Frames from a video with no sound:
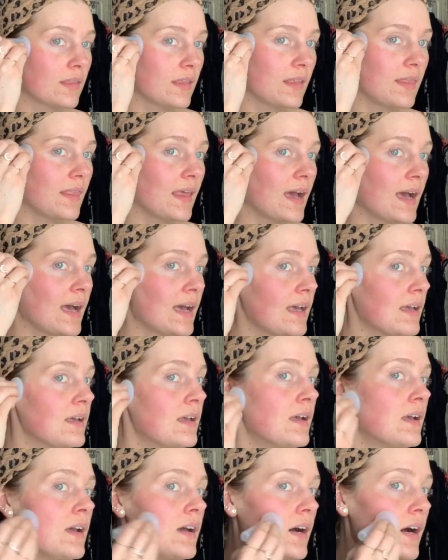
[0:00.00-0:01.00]
than that.
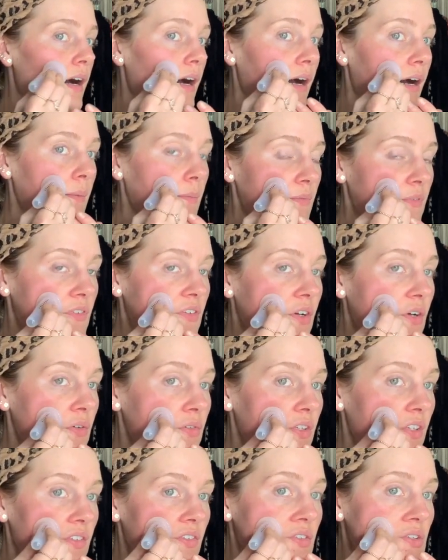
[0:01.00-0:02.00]
Um, so
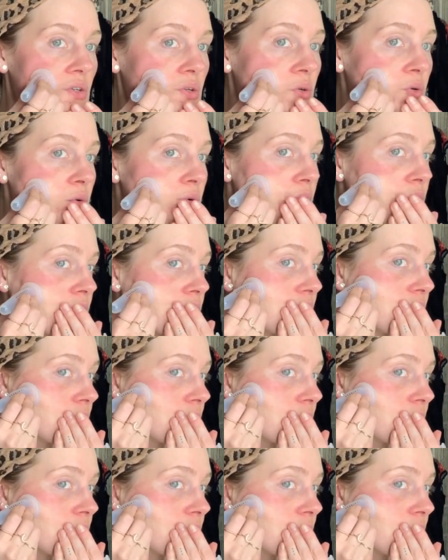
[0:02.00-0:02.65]
just do